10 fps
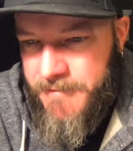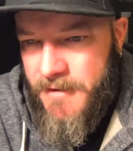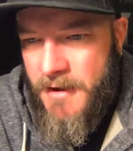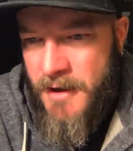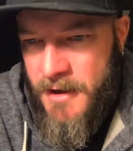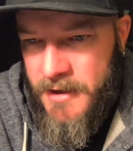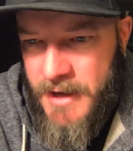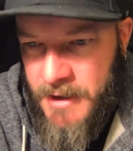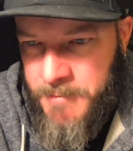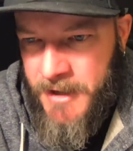
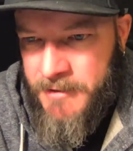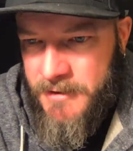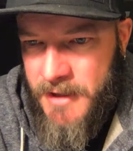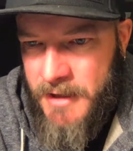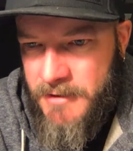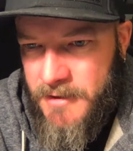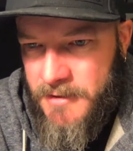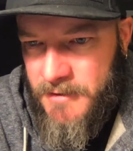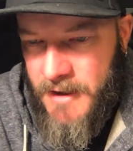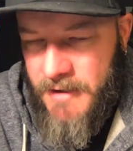Yeah, man, glad
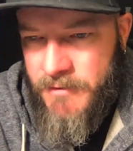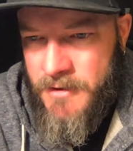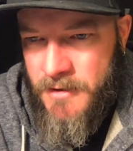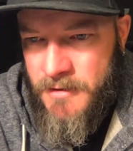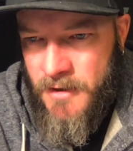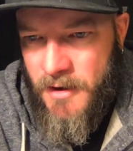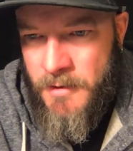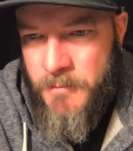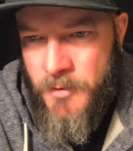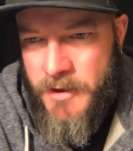to have you
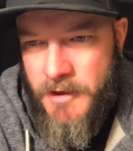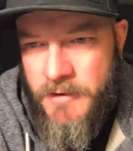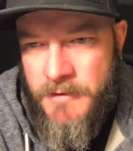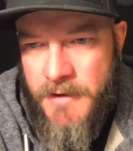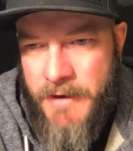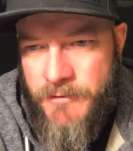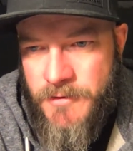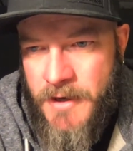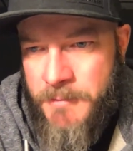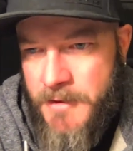on board here on the live
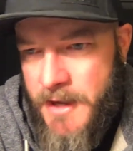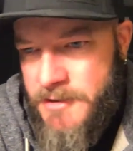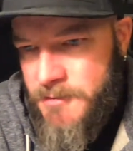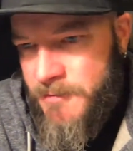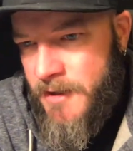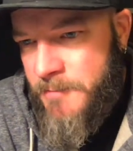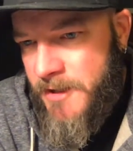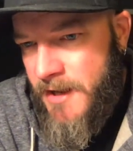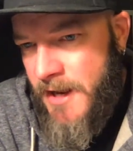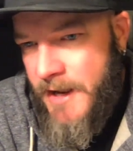stream. Glad you were able
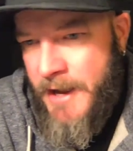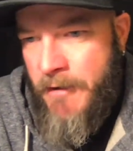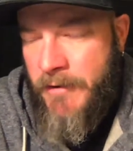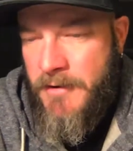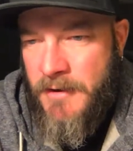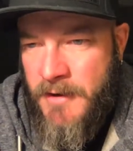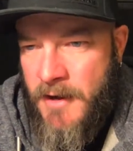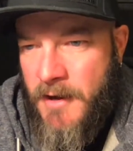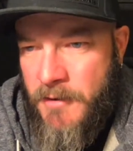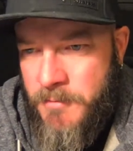to hang out
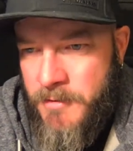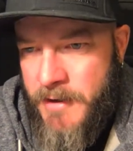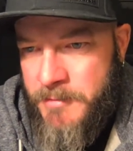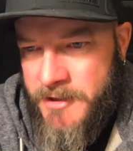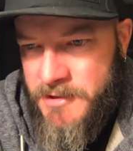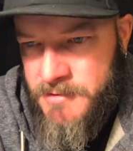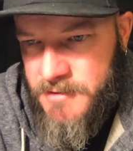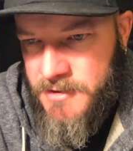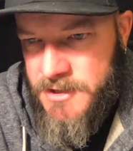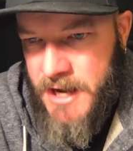and we were able
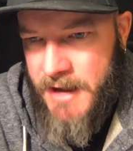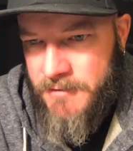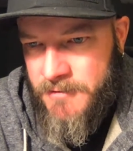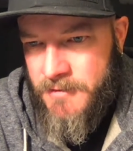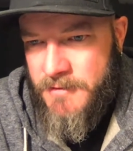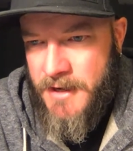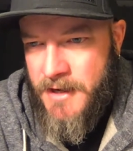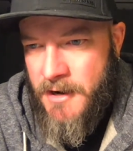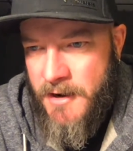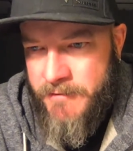to chat. So take
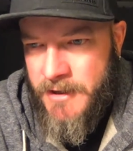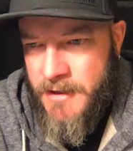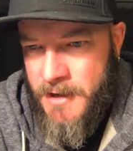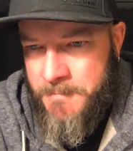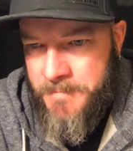care. Have a good night.